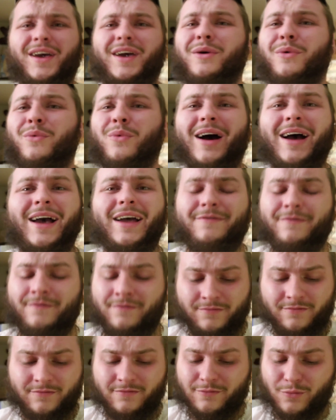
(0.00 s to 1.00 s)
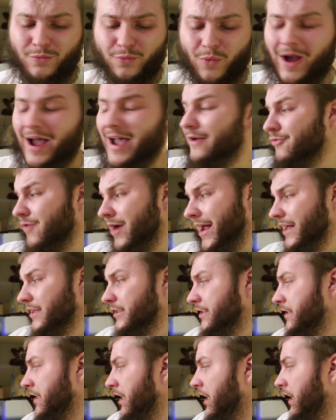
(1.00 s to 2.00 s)
in a wide
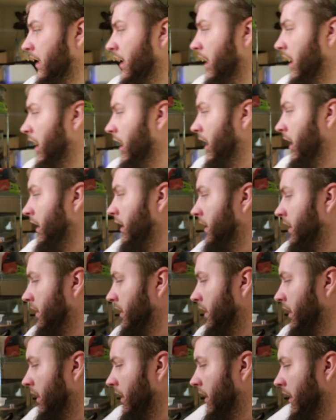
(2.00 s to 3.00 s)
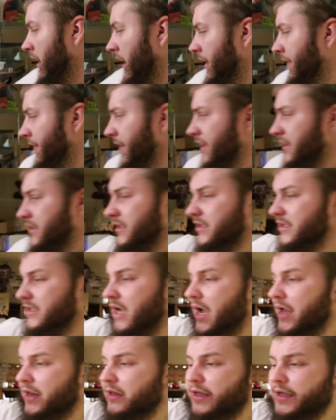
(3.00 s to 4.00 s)
range. This is
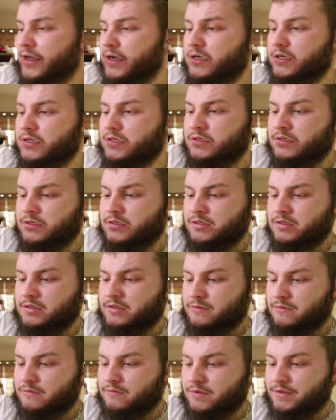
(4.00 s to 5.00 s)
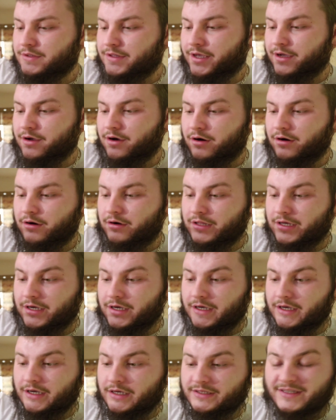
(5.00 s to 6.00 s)
kind of like what they call
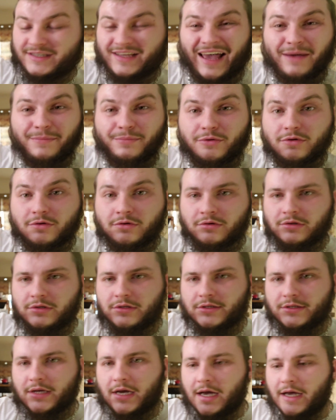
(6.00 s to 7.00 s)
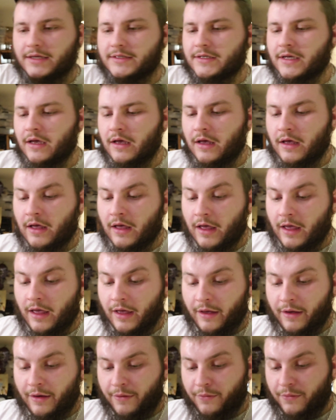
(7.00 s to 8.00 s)
a sample size,
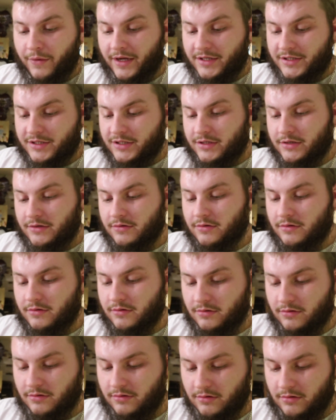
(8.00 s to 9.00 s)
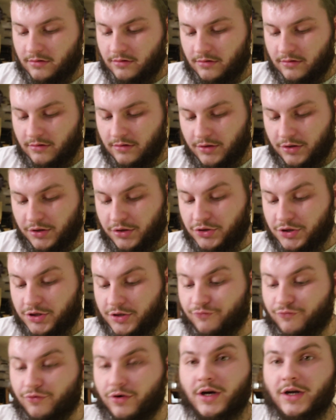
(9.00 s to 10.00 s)
which you
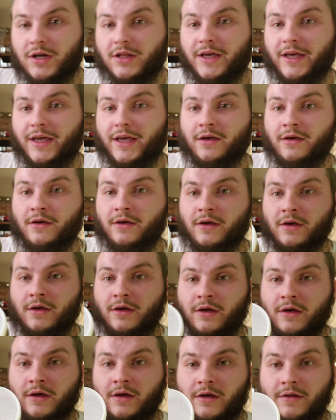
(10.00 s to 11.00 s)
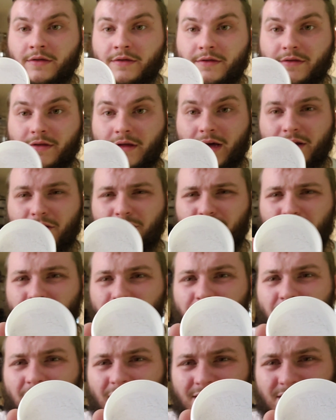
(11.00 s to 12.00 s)
should really, I don't know
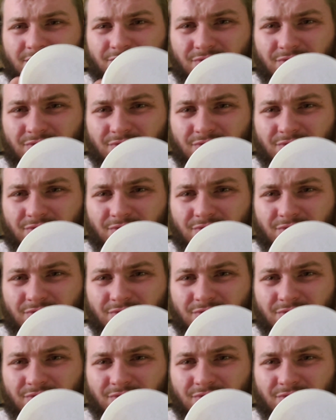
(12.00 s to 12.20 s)
if you guys